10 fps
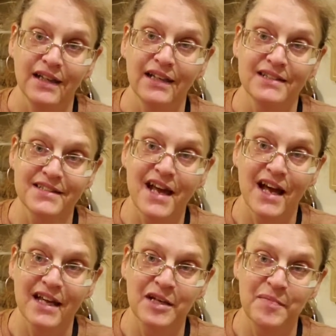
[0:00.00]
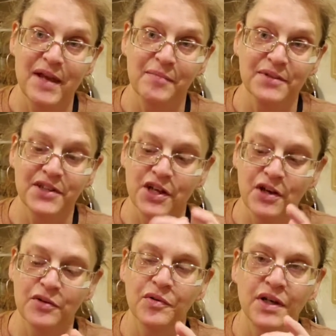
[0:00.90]
is not going to be able to
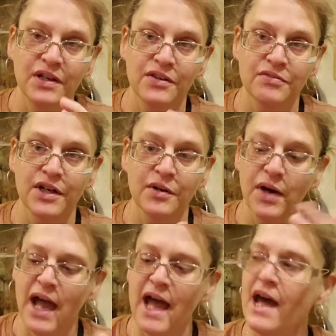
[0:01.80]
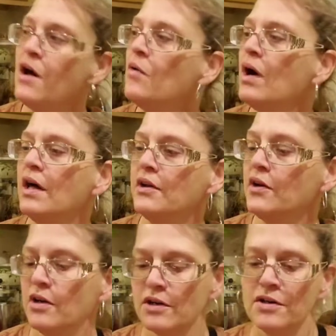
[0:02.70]
go through. How on
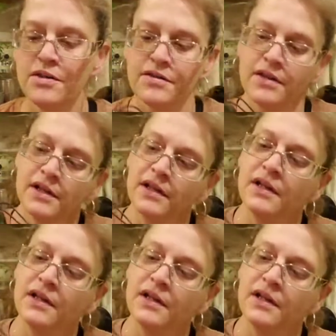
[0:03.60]
earth?